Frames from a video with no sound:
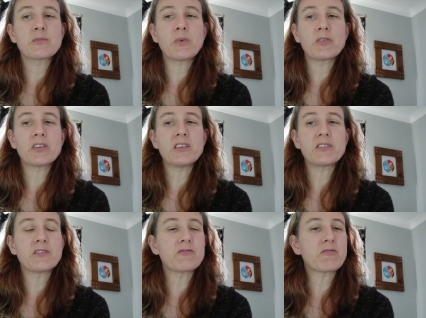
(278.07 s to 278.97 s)

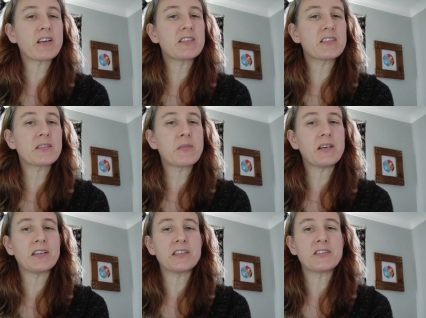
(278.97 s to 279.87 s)
bodies and racing
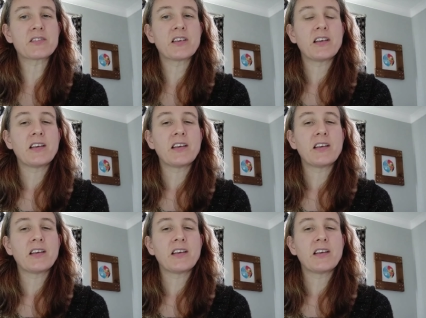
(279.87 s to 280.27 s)
minds,